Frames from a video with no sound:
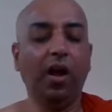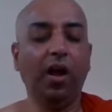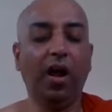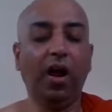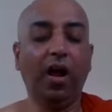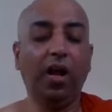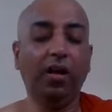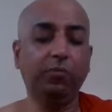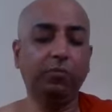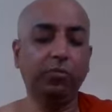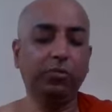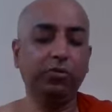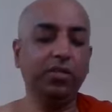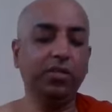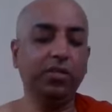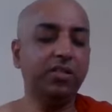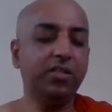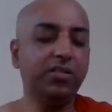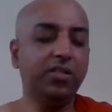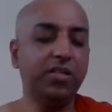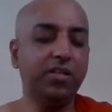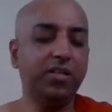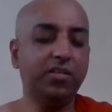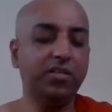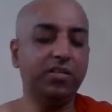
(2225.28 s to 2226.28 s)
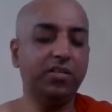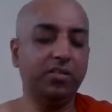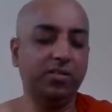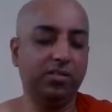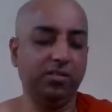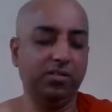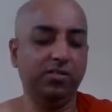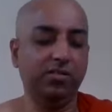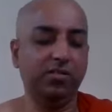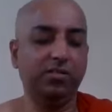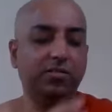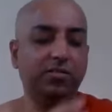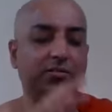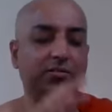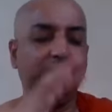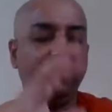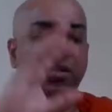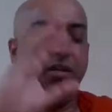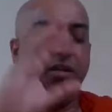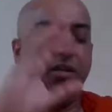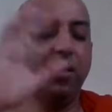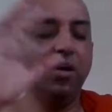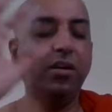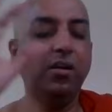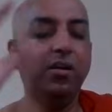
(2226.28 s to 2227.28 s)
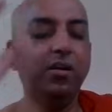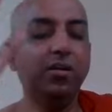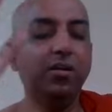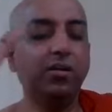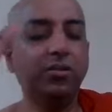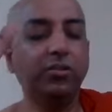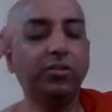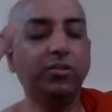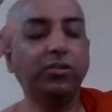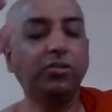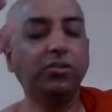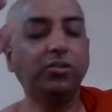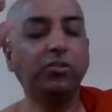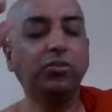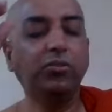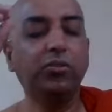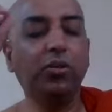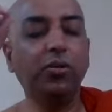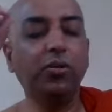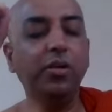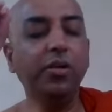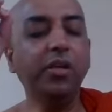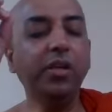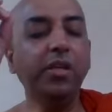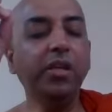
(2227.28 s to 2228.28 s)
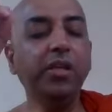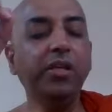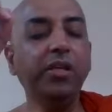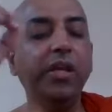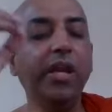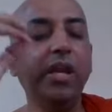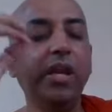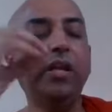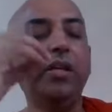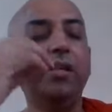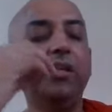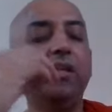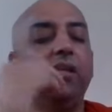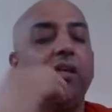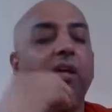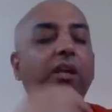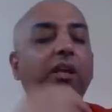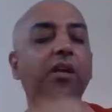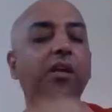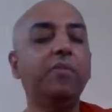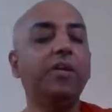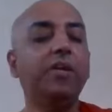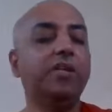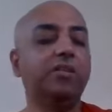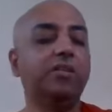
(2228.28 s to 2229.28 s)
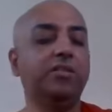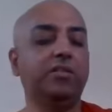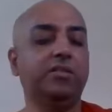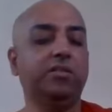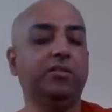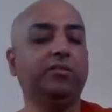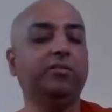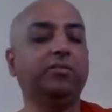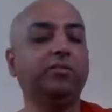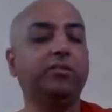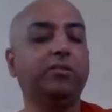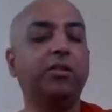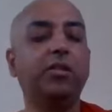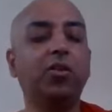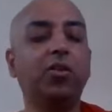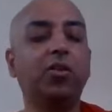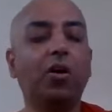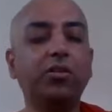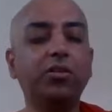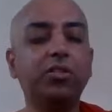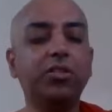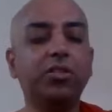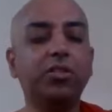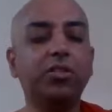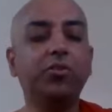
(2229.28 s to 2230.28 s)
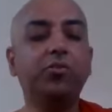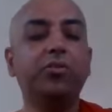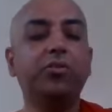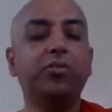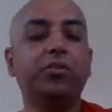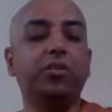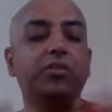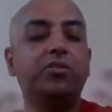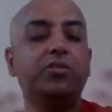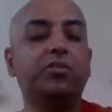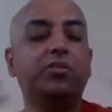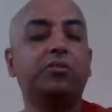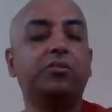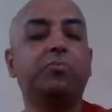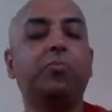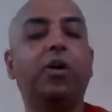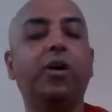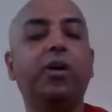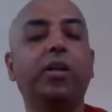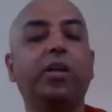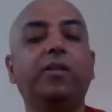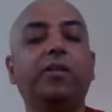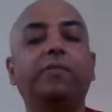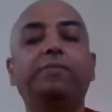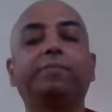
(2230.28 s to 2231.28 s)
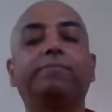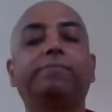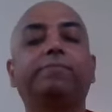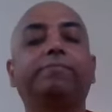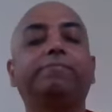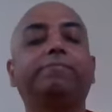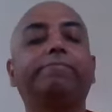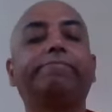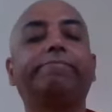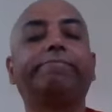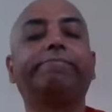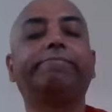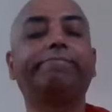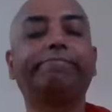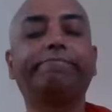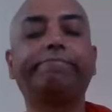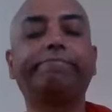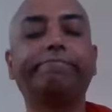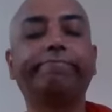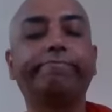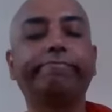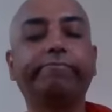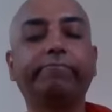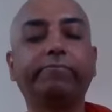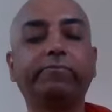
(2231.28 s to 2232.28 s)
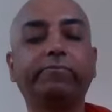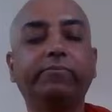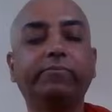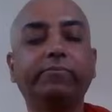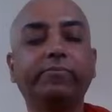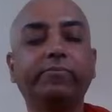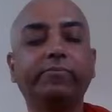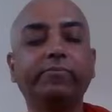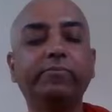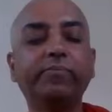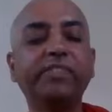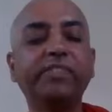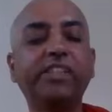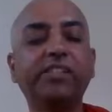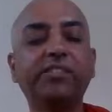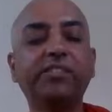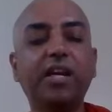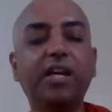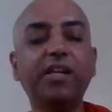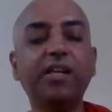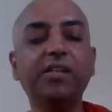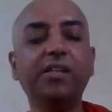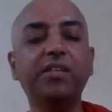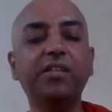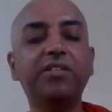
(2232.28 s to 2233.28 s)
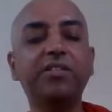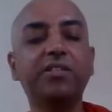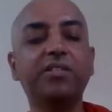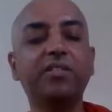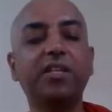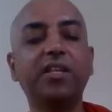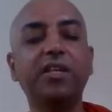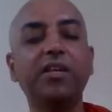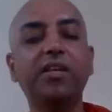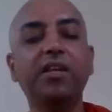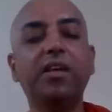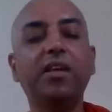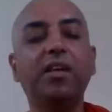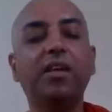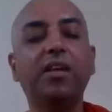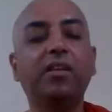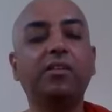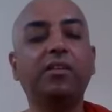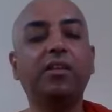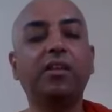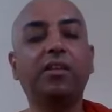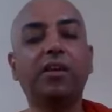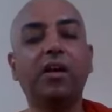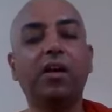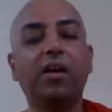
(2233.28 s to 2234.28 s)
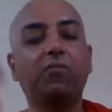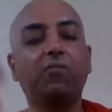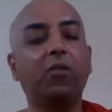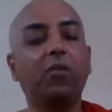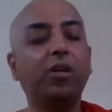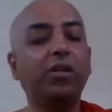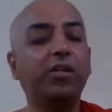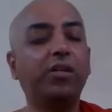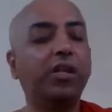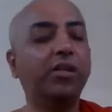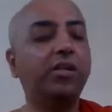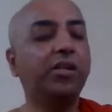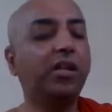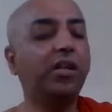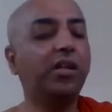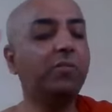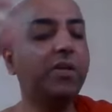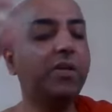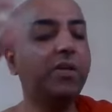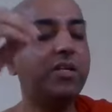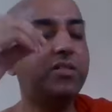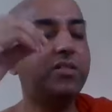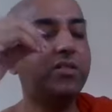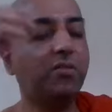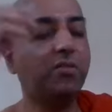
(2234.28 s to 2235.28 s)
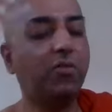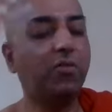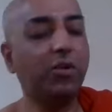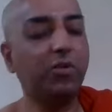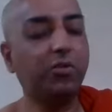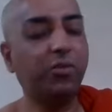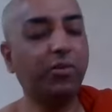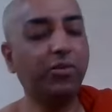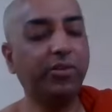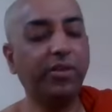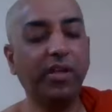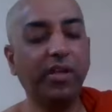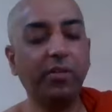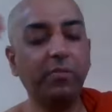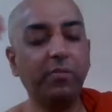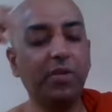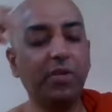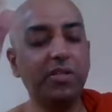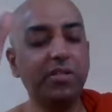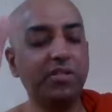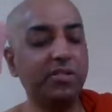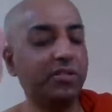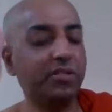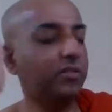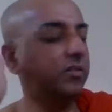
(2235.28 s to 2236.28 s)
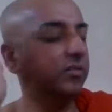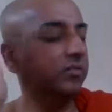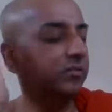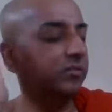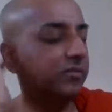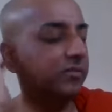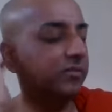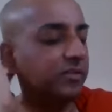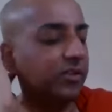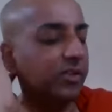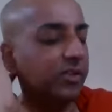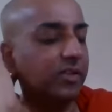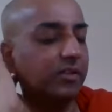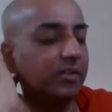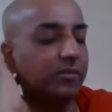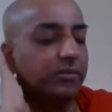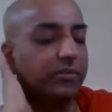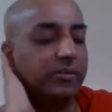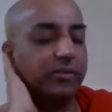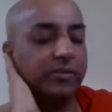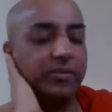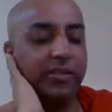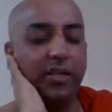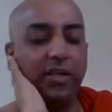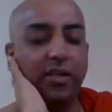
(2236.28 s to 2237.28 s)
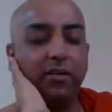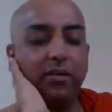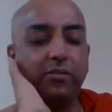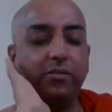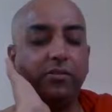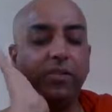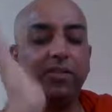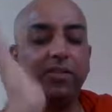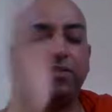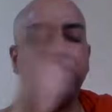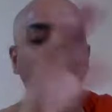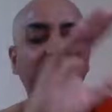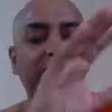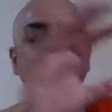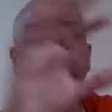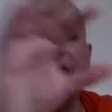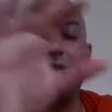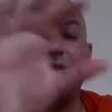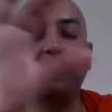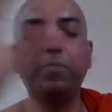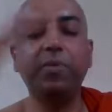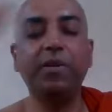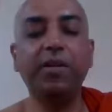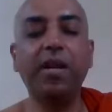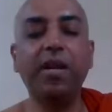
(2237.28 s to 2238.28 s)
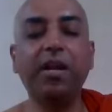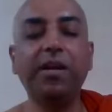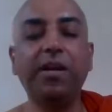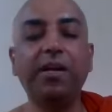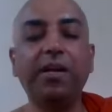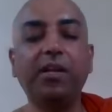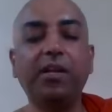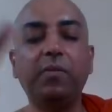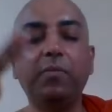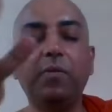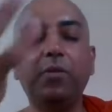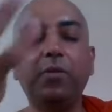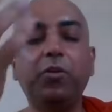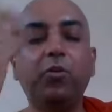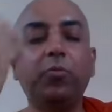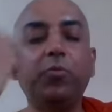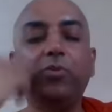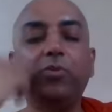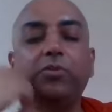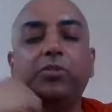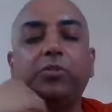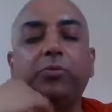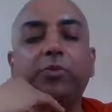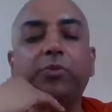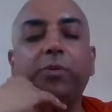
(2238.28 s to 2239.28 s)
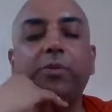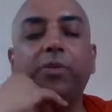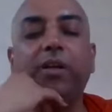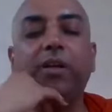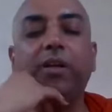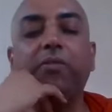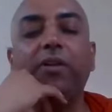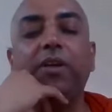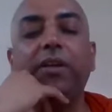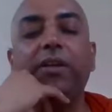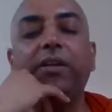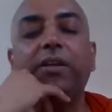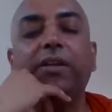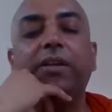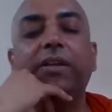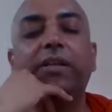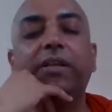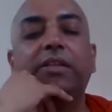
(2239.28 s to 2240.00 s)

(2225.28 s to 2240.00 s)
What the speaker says: And Buddha says there are 28 elements that constitute this body. The scientists say there are 110 elements or 120 elements. They say in this periodic table, you may be aware.